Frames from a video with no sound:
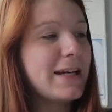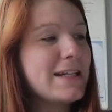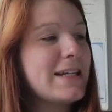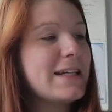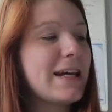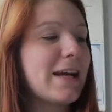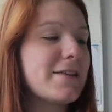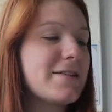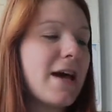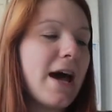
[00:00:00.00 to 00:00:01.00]

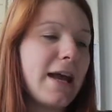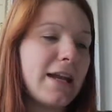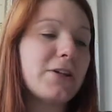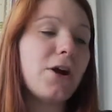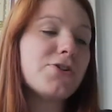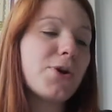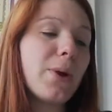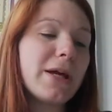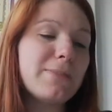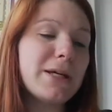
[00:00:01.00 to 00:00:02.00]
details that also
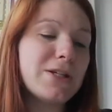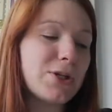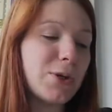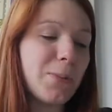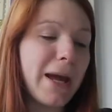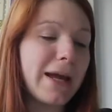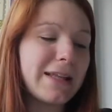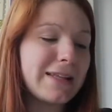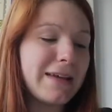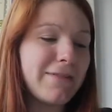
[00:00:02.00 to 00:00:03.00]
led me to make
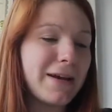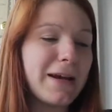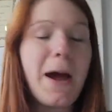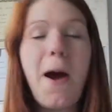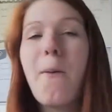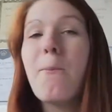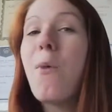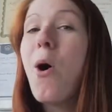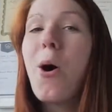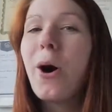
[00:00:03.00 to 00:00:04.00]
it even
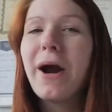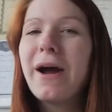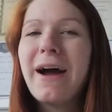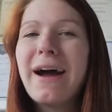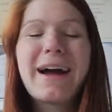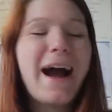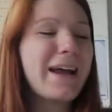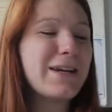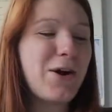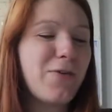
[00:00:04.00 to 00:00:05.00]
more
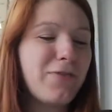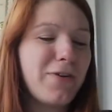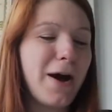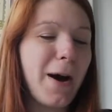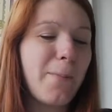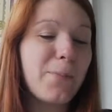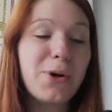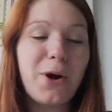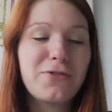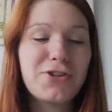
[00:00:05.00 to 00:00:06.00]
kind of
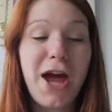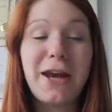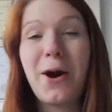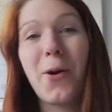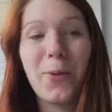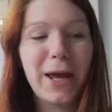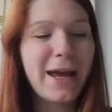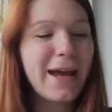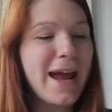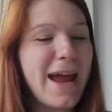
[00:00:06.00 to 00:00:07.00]
Book of
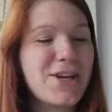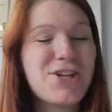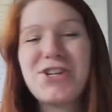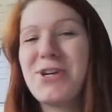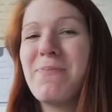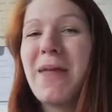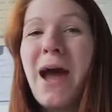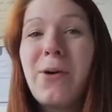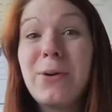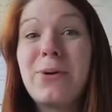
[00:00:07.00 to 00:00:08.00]
Shadowy-ish.
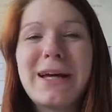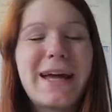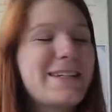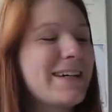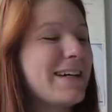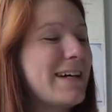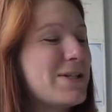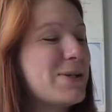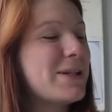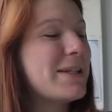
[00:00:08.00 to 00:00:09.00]
We will get
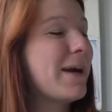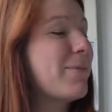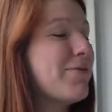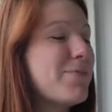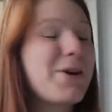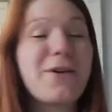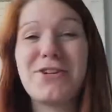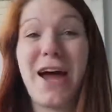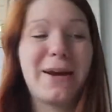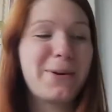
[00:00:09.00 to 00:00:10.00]
into the term of Book of
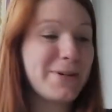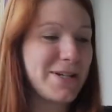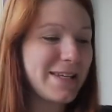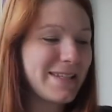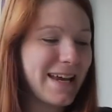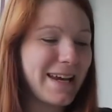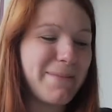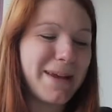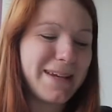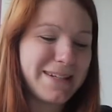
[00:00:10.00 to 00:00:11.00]
Shadow just in a
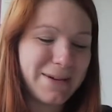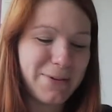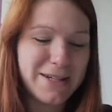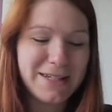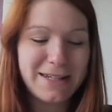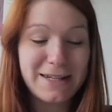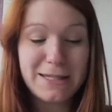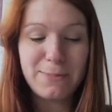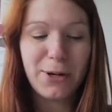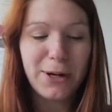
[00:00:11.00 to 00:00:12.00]
minute with
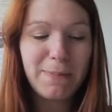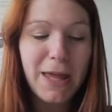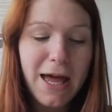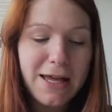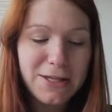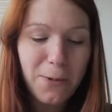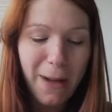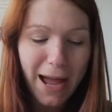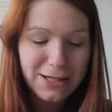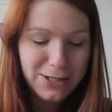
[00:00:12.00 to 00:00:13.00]
this book. So
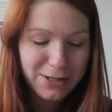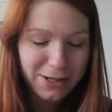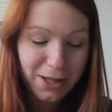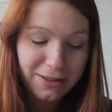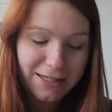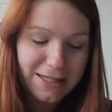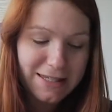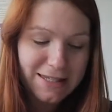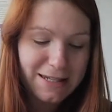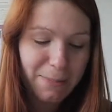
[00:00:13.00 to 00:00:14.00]
back to the
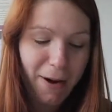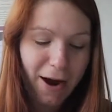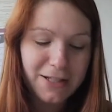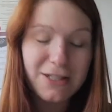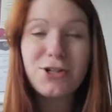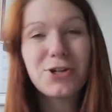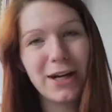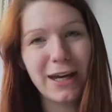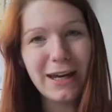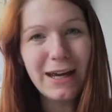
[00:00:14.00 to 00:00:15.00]
contents, the part
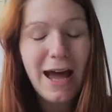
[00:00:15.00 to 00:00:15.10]
3